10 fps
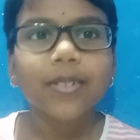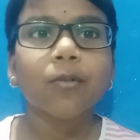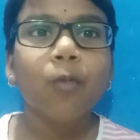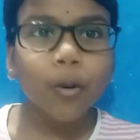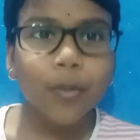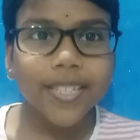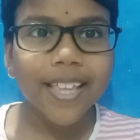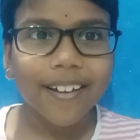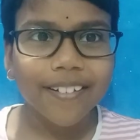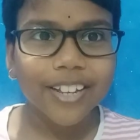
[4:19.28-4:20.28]
What was
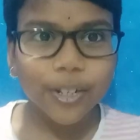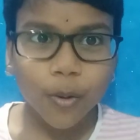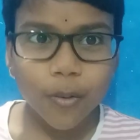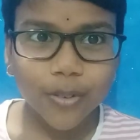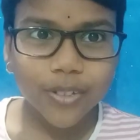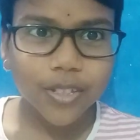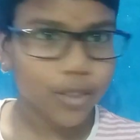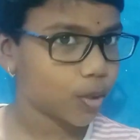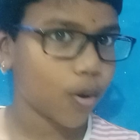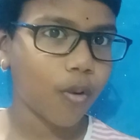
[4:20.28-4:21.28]
there?
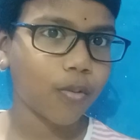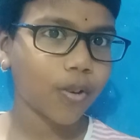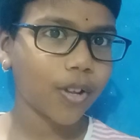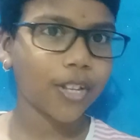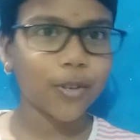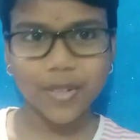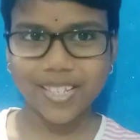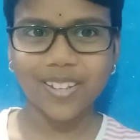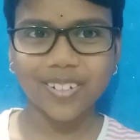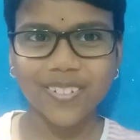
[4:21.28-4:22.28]
No, you must
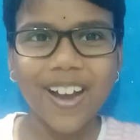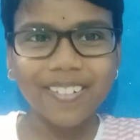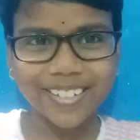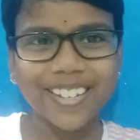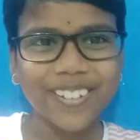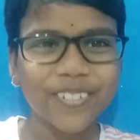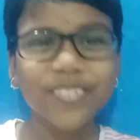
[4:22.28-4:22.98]
not know. I'll tell you.